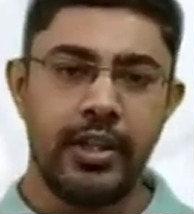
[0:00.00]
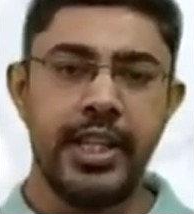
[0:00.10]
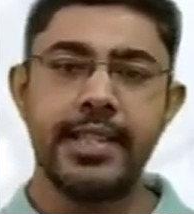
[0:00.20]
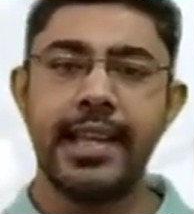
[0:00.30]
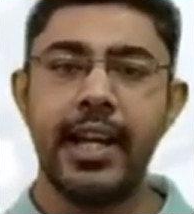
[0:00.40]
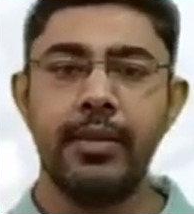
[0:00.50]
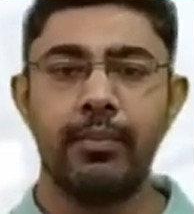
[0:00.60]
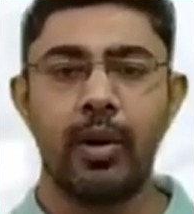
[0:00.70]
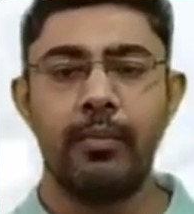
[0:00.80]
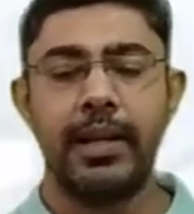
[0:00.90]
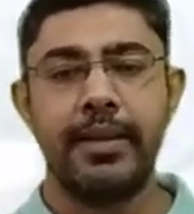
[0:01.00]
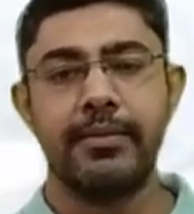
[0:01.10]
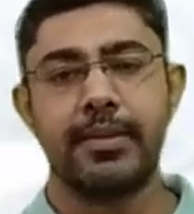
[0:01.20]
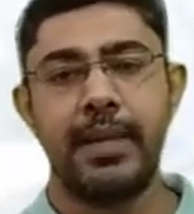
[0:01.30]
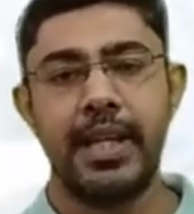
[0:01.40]
design
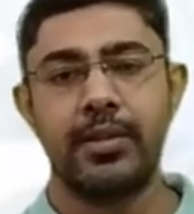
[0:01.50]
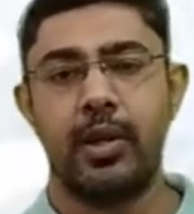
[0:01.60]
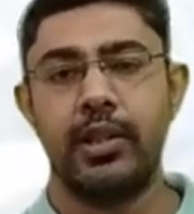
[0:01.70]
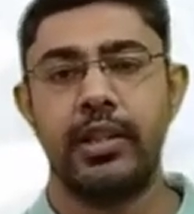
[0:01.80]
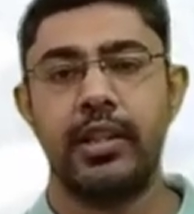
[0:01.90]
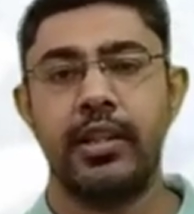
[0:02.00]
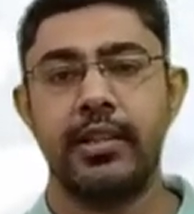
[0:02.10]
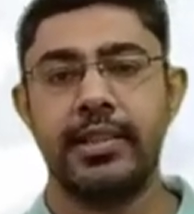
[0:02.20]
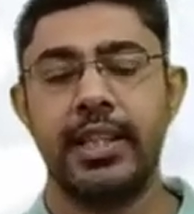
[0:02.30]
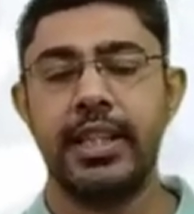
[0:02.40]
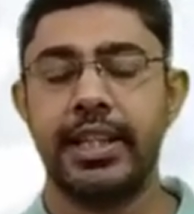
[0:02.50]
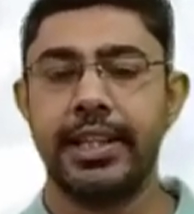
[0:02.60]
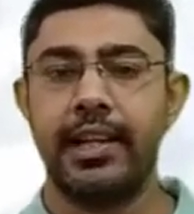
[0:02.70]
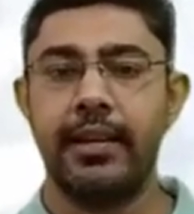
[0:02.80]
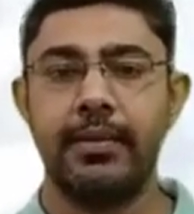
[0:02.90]
problems based on the
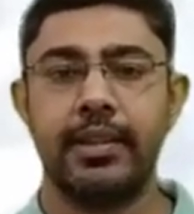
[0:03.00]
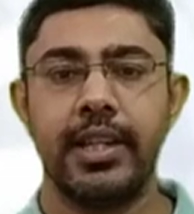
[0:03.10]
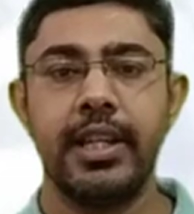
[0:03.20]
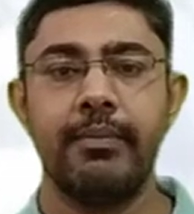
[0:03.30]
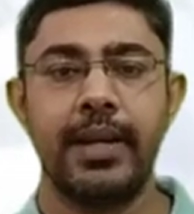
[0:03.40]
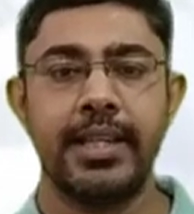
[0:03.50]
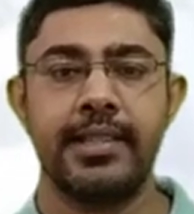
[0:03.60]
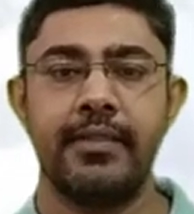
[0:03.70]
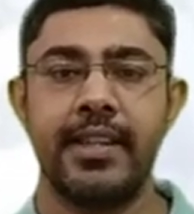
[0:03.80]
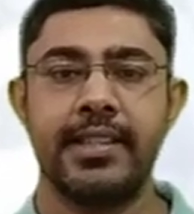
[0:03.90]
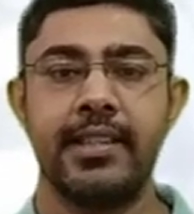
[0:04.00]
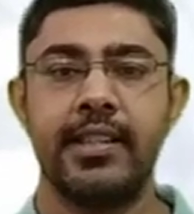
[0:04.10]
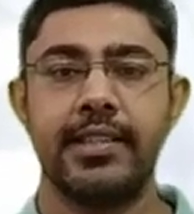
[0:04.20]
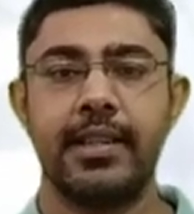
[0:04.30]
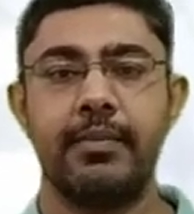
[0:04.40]
cylindrical thin pressure
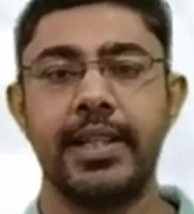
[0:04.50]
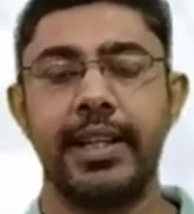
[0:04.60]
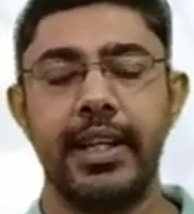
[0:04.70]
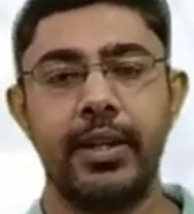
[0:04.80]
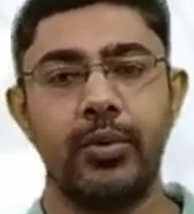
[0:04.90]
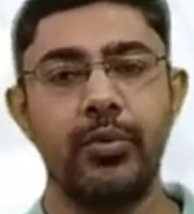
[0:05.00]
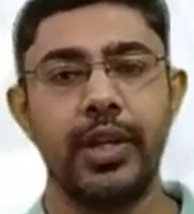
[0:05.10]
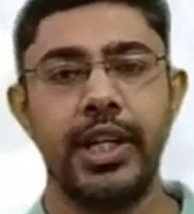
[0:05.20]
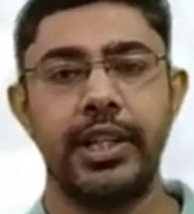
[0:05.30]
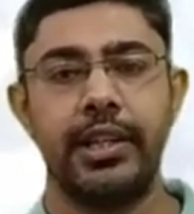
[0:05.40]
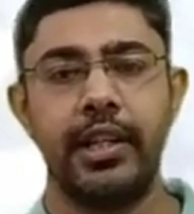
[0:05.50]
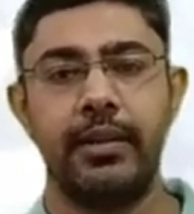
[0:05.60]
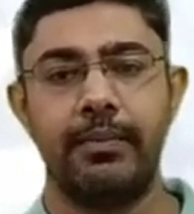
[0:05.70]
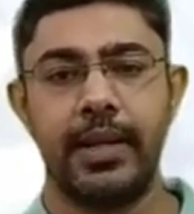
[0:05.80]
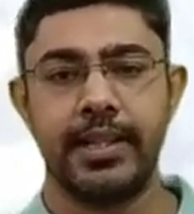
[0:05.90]
vessel subjected to
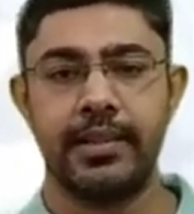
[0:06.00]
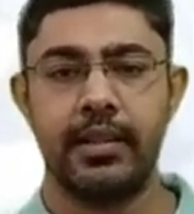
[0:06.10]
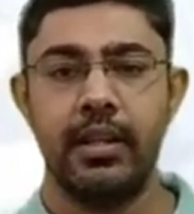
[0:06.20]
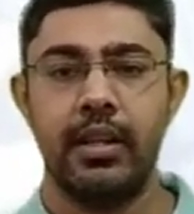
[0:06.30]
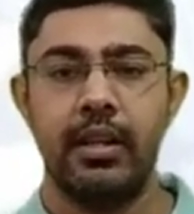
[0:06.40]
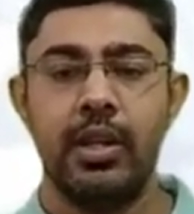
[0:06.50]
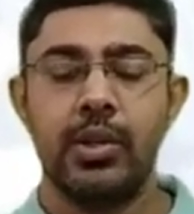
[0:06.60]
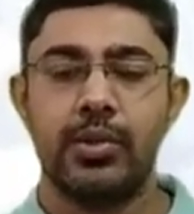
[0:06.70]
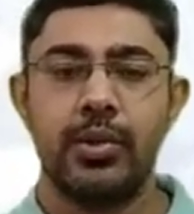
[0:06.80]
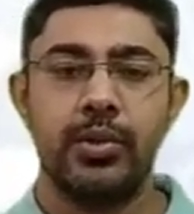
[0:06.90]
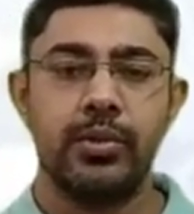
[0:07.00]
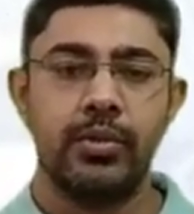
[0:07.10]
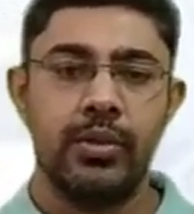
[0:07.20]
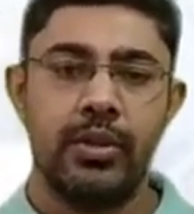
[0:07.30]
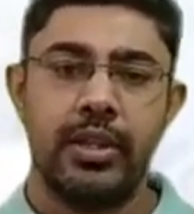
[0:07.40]
internal pressure.
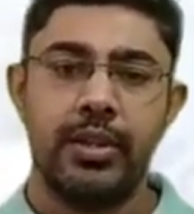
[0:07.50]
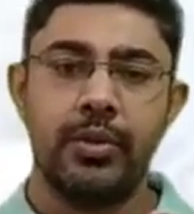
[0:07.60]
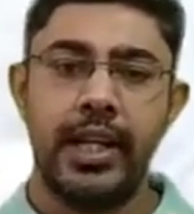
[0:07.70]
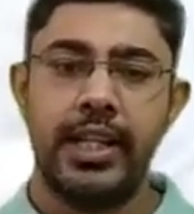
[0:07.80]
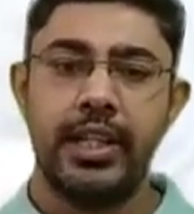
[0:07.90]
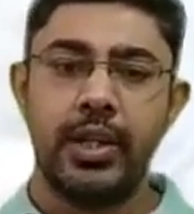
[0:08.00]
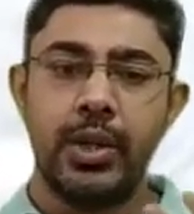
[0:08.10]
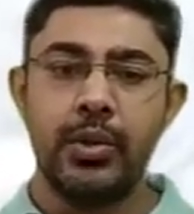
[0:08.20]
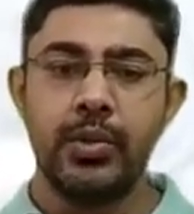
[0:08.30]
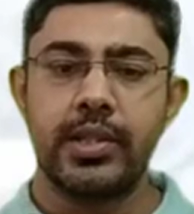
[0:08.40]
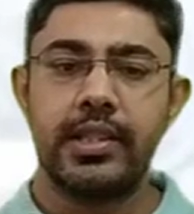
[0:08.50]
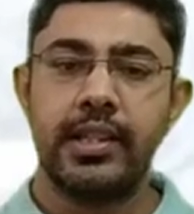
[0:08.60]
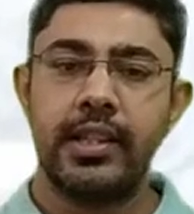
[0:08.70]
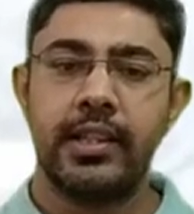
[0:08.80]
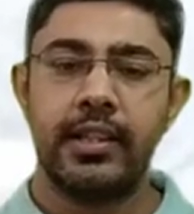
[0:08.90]
So you can use
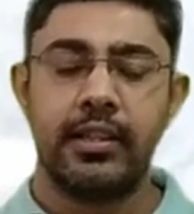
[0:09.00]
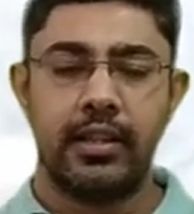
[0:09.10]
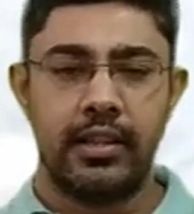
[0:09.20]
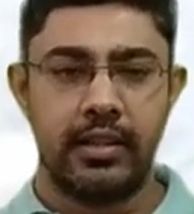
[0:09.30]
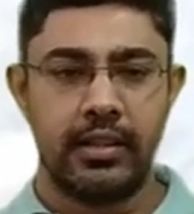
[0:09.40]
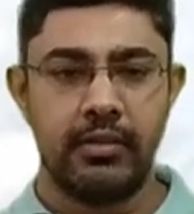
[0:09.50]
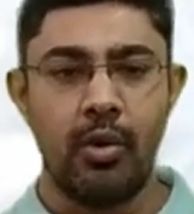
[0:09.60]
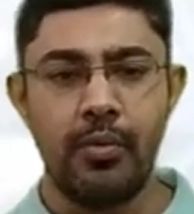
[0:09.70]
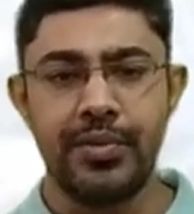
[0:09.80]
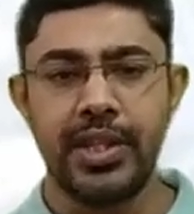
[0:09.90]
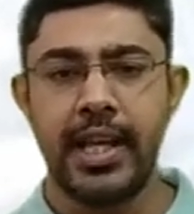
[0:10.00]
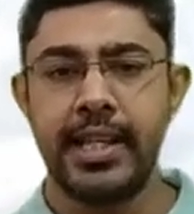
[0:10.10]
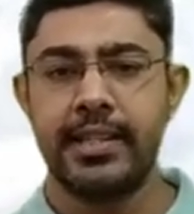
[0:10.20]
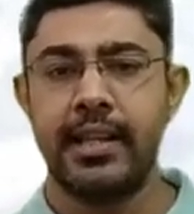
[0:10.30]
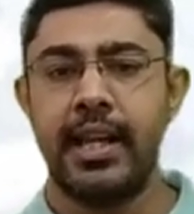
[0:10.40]
the hoop
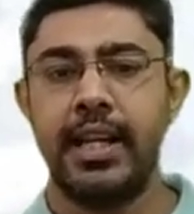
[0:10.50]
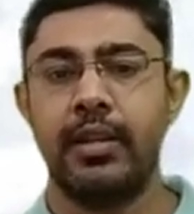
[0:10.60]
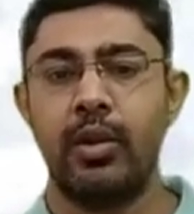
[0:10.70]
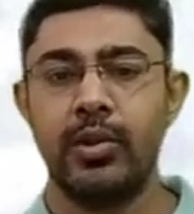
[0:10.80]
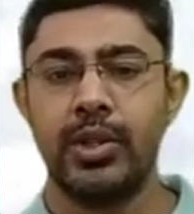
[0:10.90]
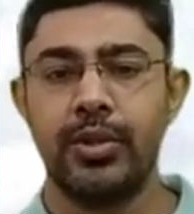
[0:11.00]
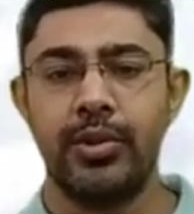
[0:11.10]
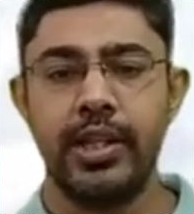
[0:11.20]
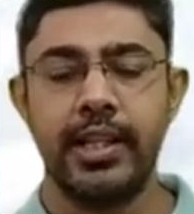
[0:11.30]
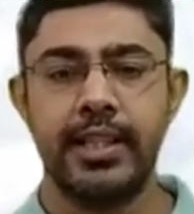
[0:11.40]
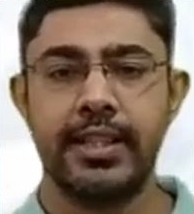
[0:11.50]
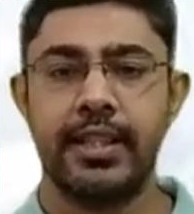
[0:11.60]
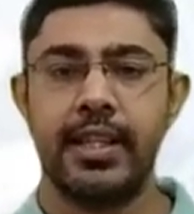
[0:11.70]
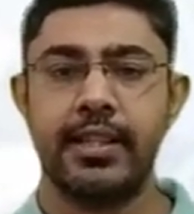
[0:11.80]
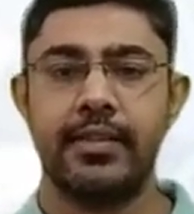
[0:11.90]
stress and longitudinal
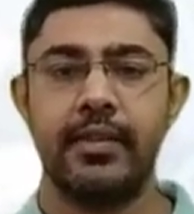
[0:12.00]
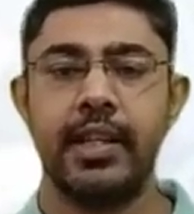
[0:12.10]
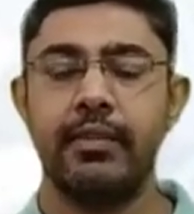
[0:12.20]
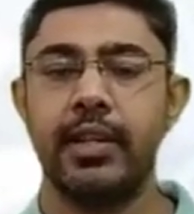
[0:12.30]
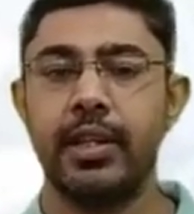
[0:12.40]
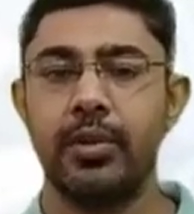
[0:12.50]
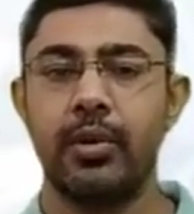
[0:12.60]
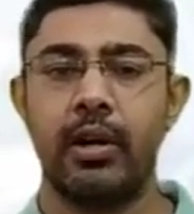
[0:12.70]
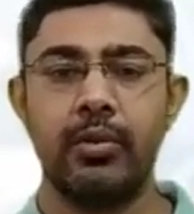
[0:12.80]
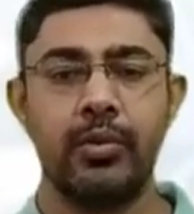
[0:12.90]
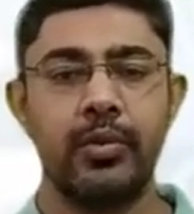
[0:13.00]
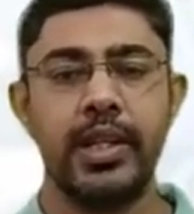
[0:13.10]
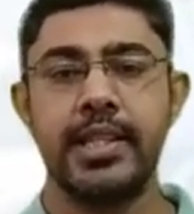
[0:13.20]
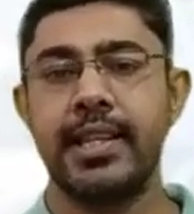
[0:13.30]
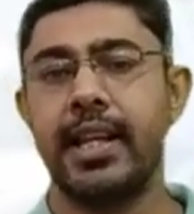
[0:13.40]
stress whenever you have to
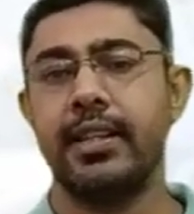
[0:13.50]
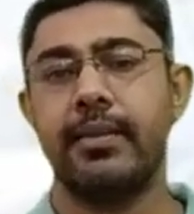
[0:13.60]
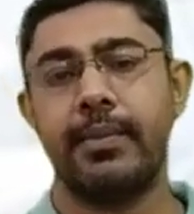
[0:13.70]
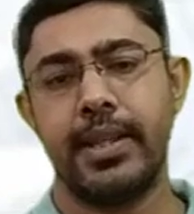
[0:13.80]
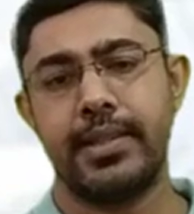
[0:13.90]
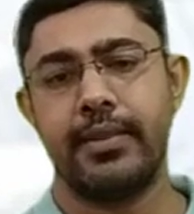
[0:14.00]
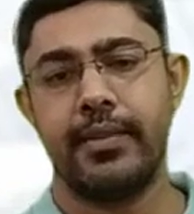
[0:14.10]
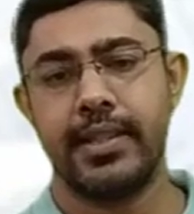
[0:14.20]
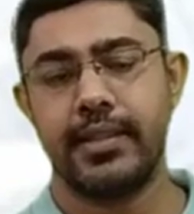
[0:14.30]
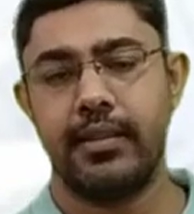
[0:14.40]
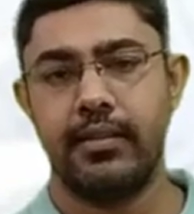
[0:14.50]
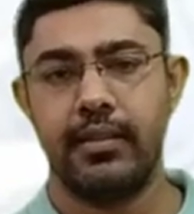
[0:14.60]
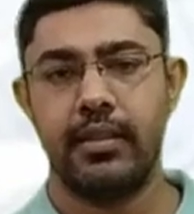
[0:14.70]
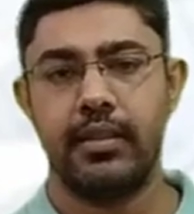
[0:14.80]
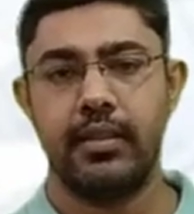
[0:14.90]
design the pressure vessel.
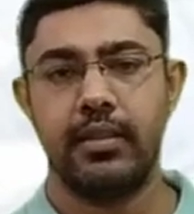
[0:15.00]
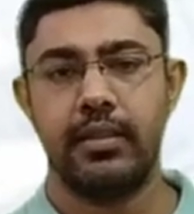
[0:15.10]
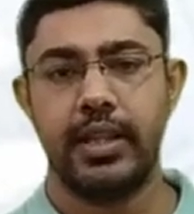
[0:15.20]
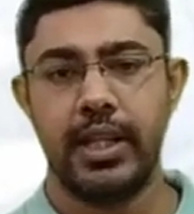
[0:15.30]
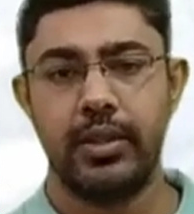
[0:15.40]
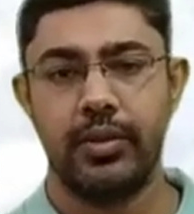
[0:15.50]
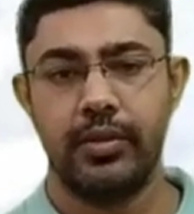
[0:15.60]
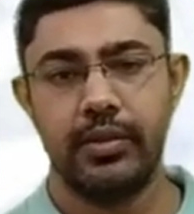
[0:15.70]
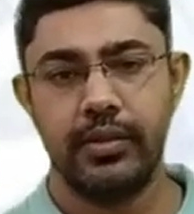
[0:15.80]
Thank